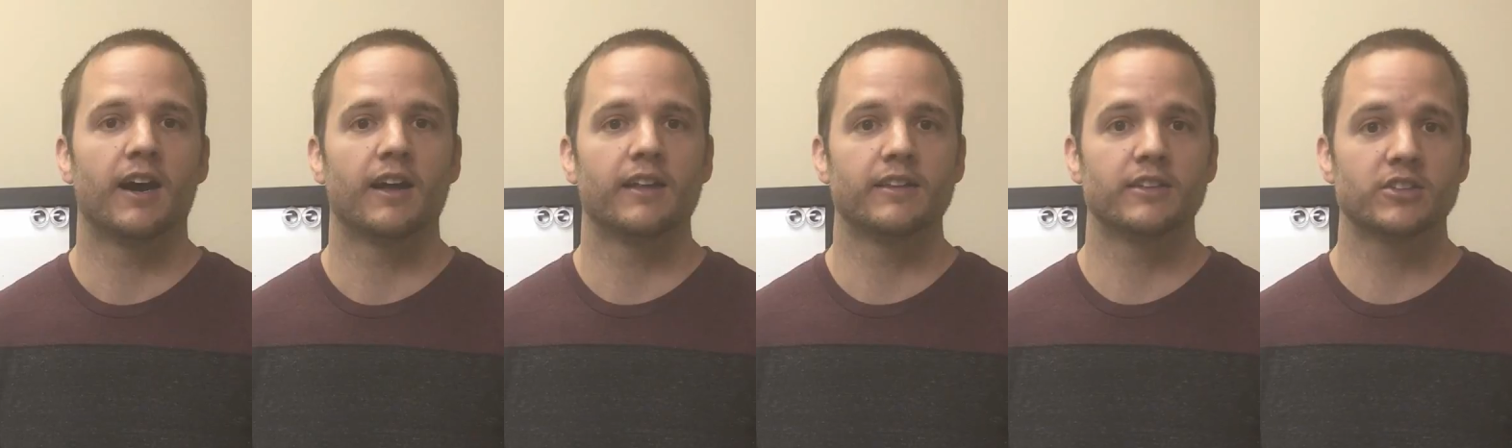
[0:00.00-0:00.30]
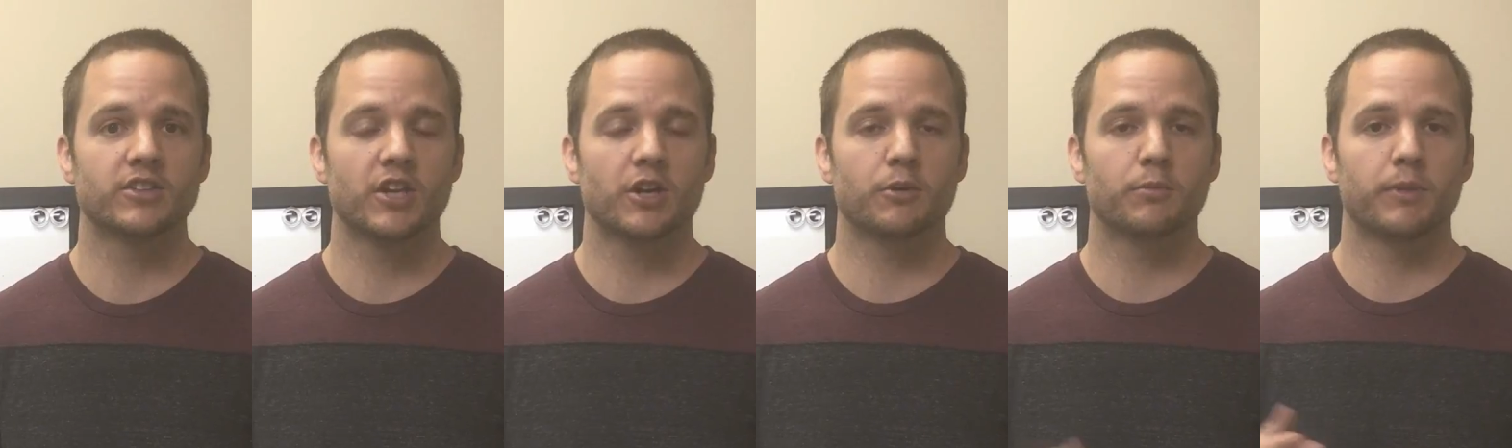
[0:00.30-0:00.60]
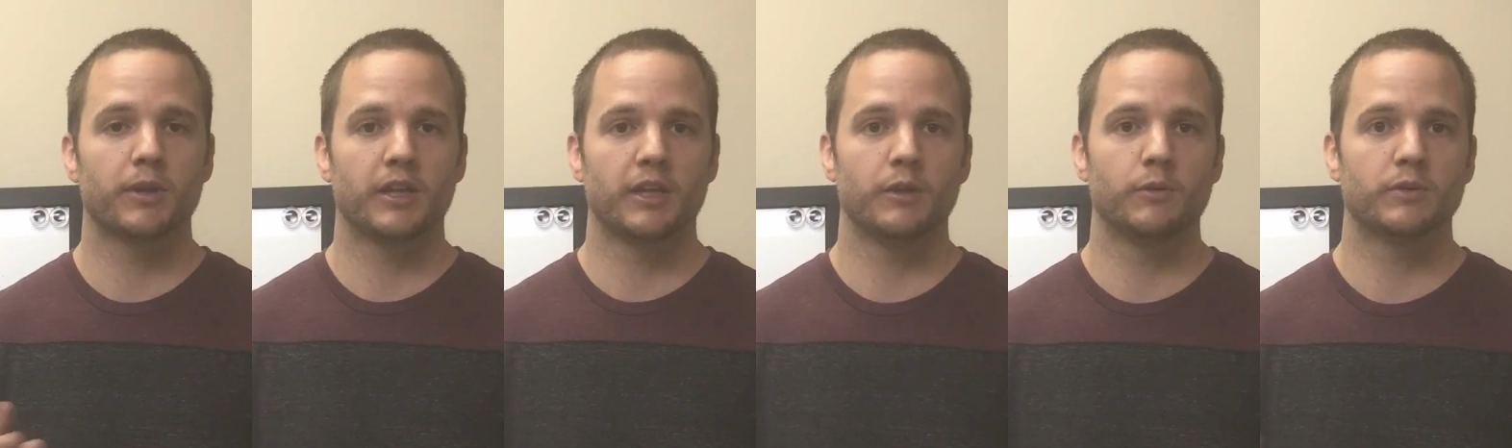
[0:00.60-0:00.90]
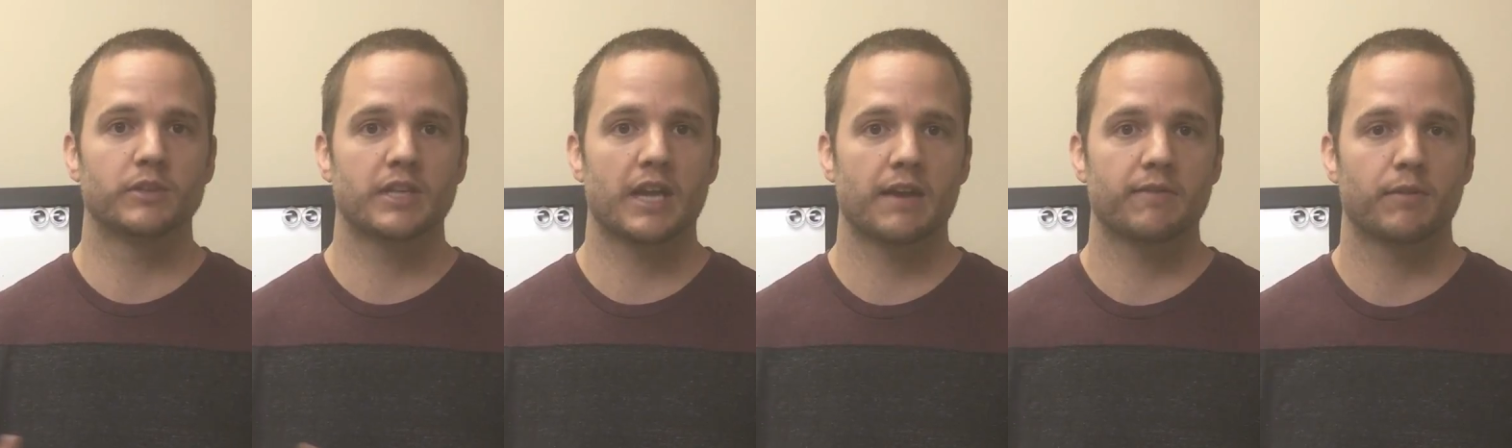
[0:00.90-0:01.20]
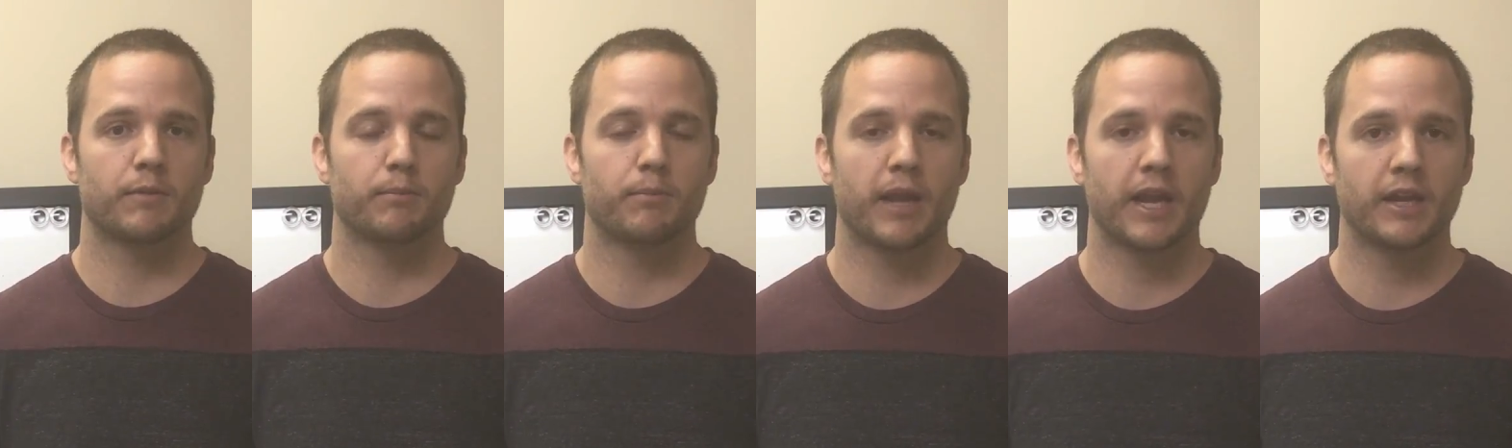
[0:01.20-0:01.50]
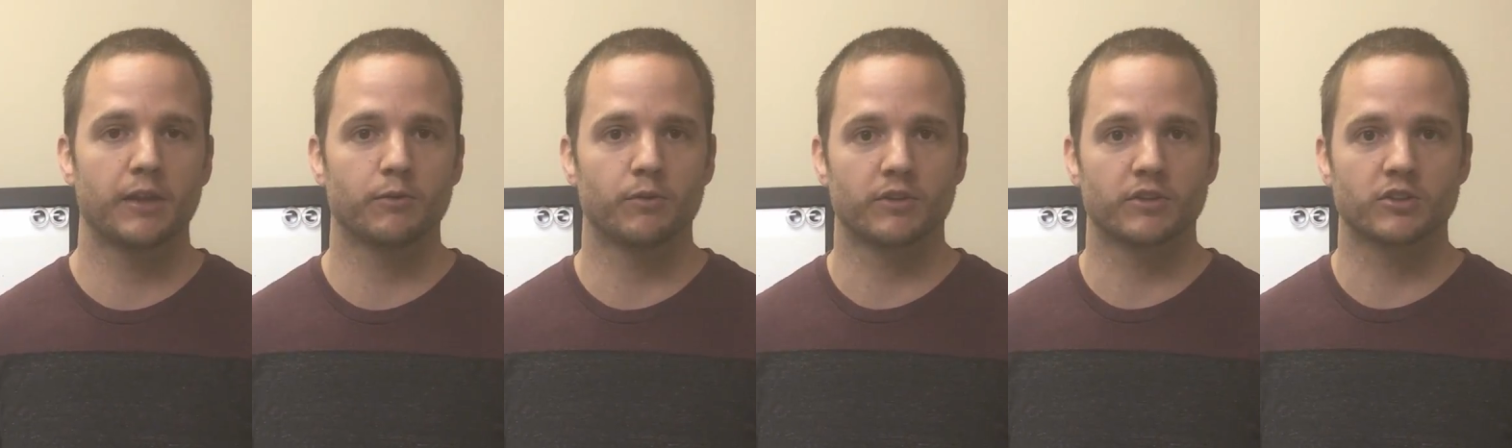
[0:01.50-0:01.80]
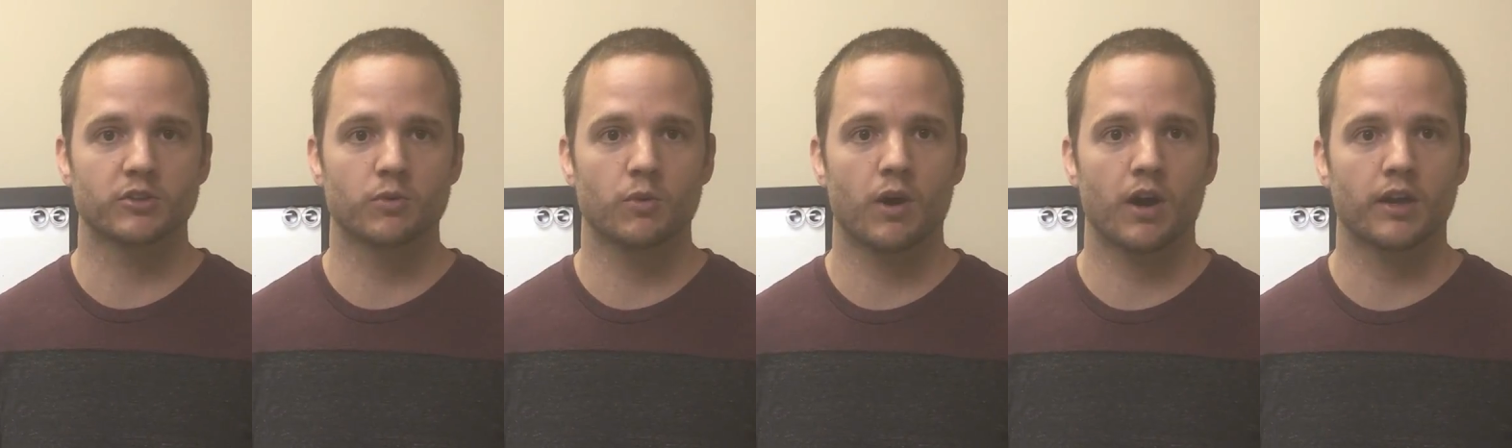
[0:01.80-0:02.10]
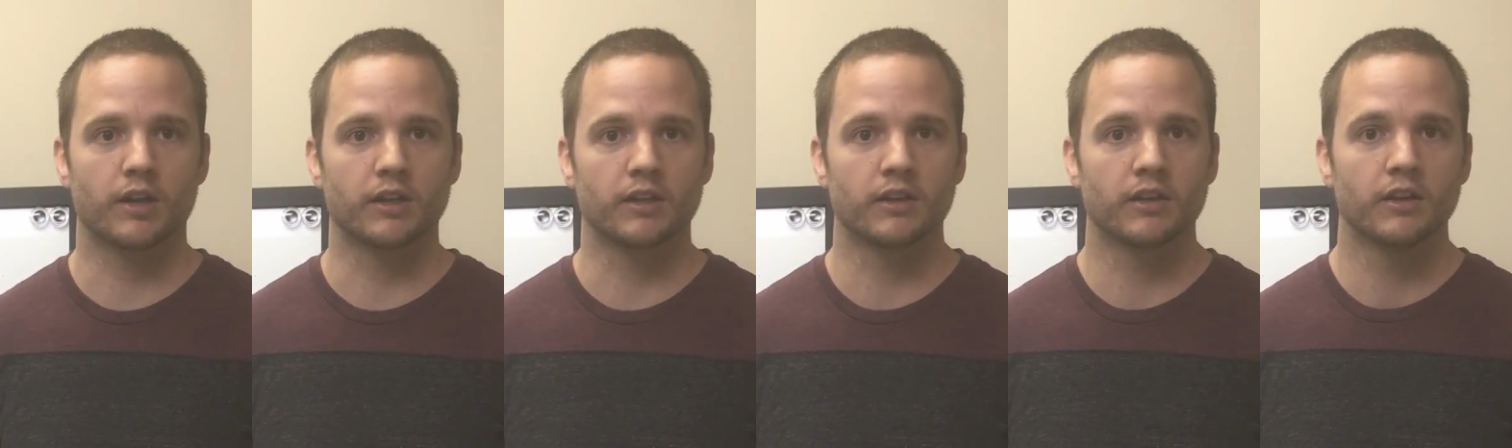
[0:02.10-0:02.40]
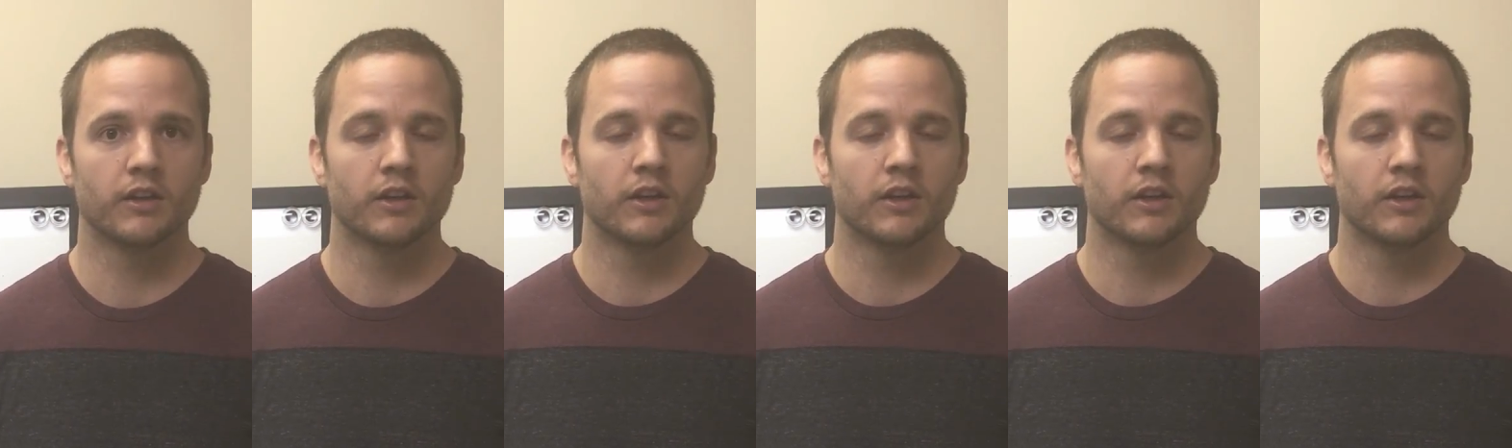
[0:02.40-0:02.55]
this gentleman, he was having pain with squatting.